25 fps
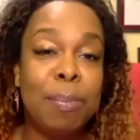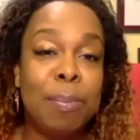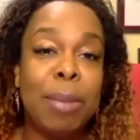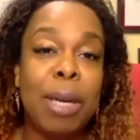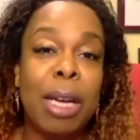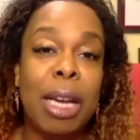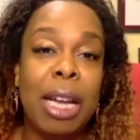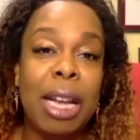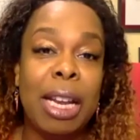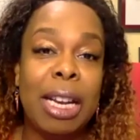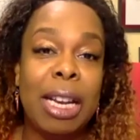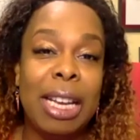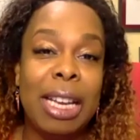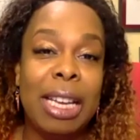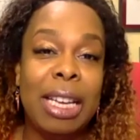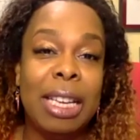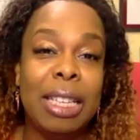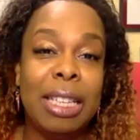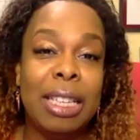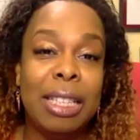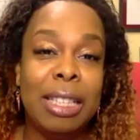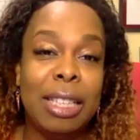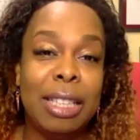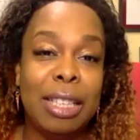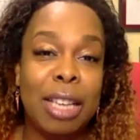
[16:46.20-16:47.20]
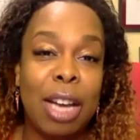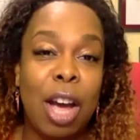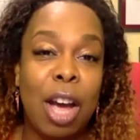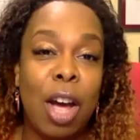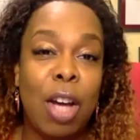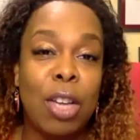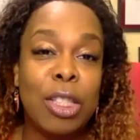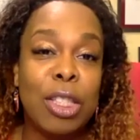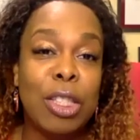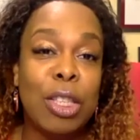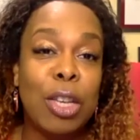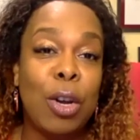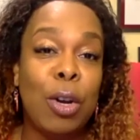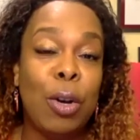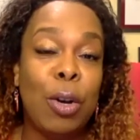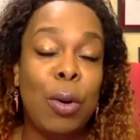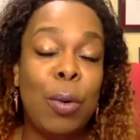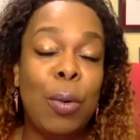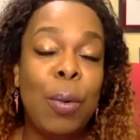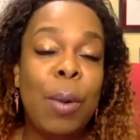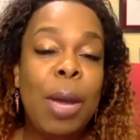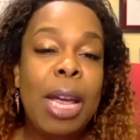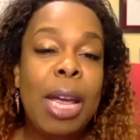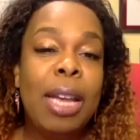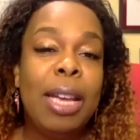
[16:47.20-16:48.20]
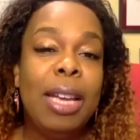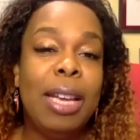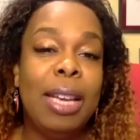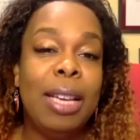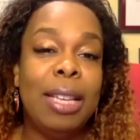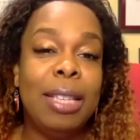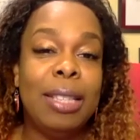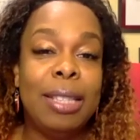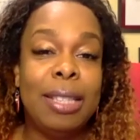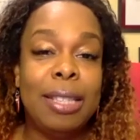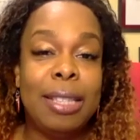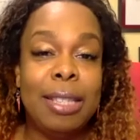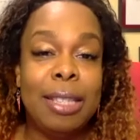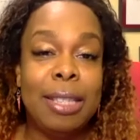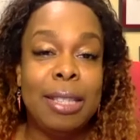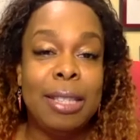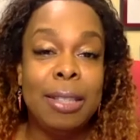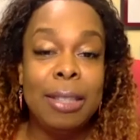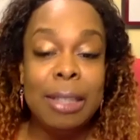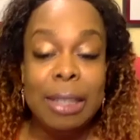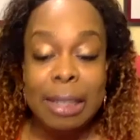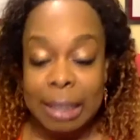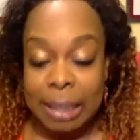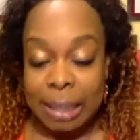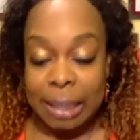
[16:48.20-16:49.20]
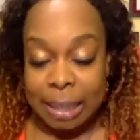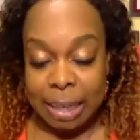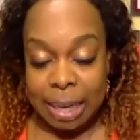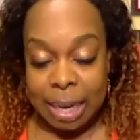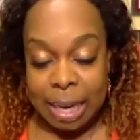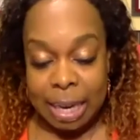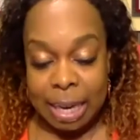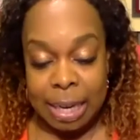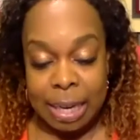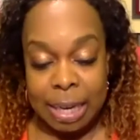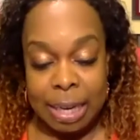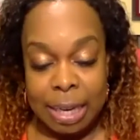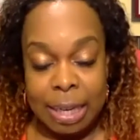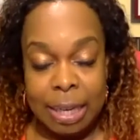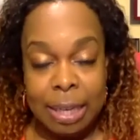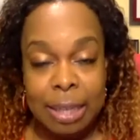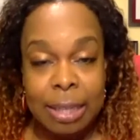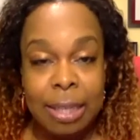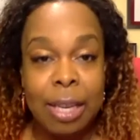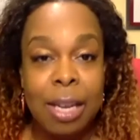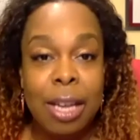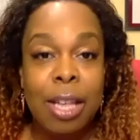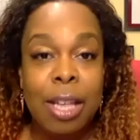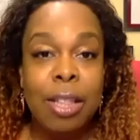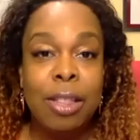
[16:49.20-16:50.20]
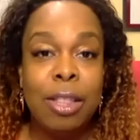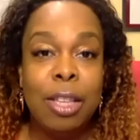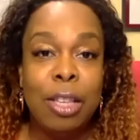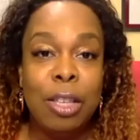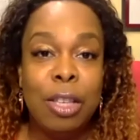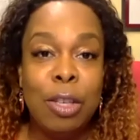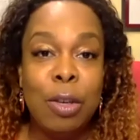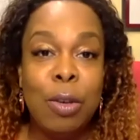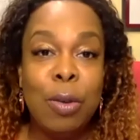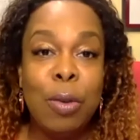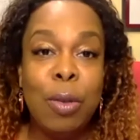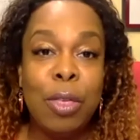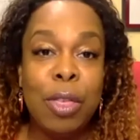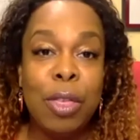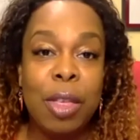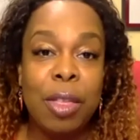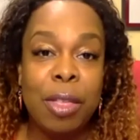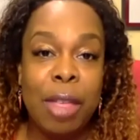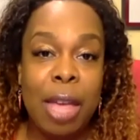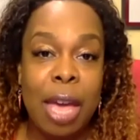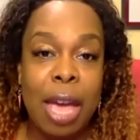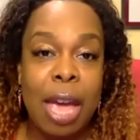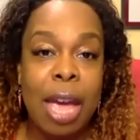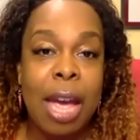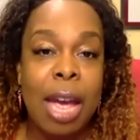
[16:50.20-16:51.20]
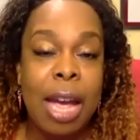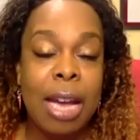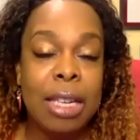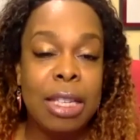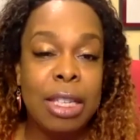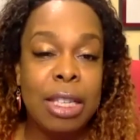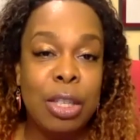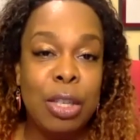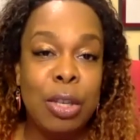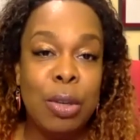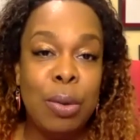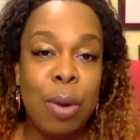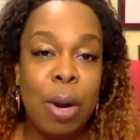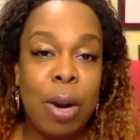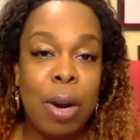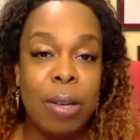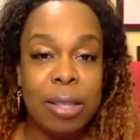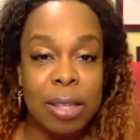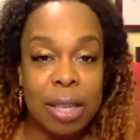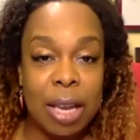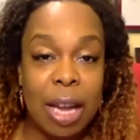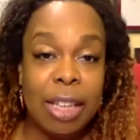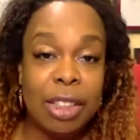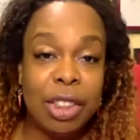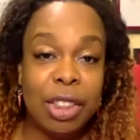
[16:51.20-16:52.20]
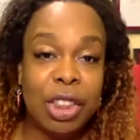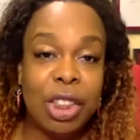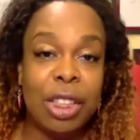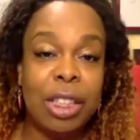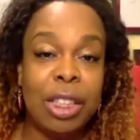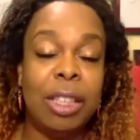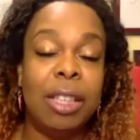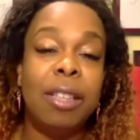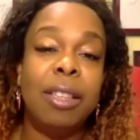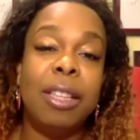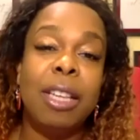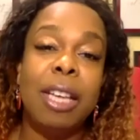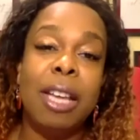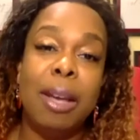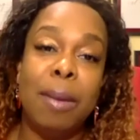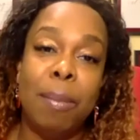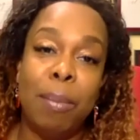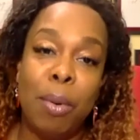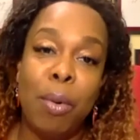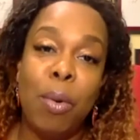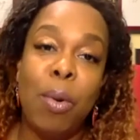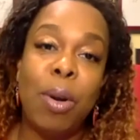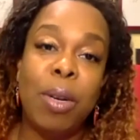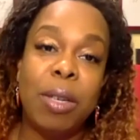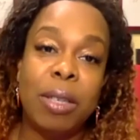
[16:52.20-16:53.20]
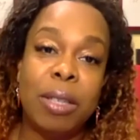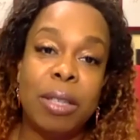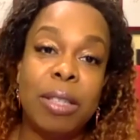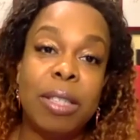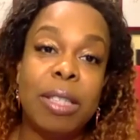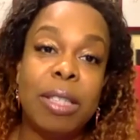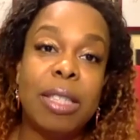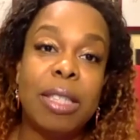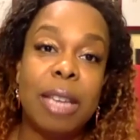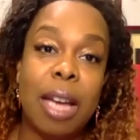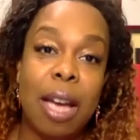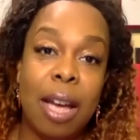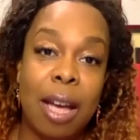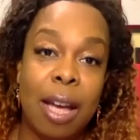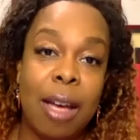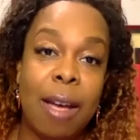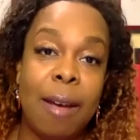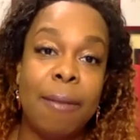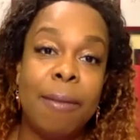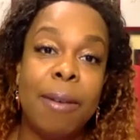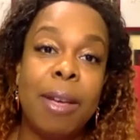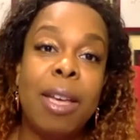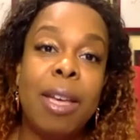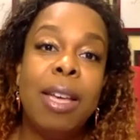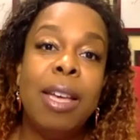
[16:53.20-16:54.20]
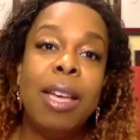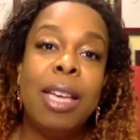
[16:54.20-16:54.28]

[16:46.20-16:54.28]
but it also instilling in the youth that you are touching the importance of